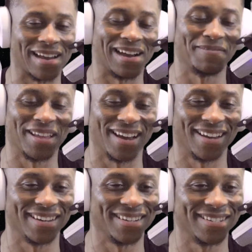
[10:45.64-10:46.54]
I'm
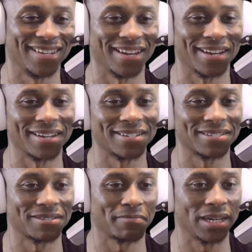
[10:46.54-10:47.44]
not
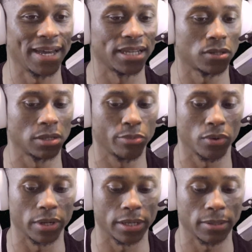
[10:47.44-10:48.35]
my dad's only
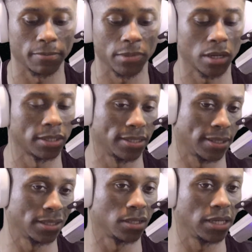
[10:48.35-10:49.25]
boy.
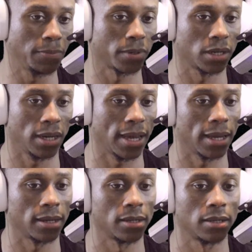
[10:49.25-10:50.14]
It's deeper than that.
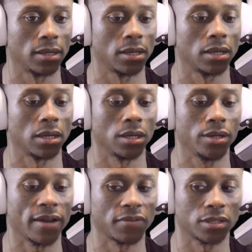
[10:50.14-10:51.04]

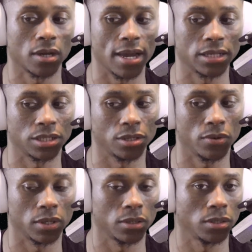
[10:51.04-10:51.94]
You have to start asking
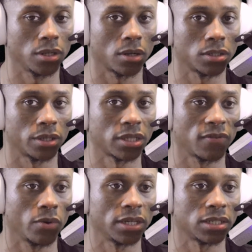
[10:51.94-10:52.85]

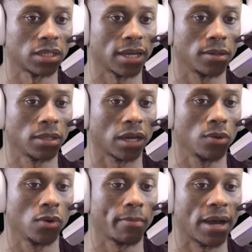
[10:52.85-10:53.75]
yourself questions like that.
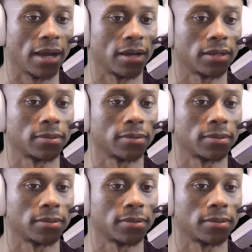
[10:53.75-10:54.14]
Who am I?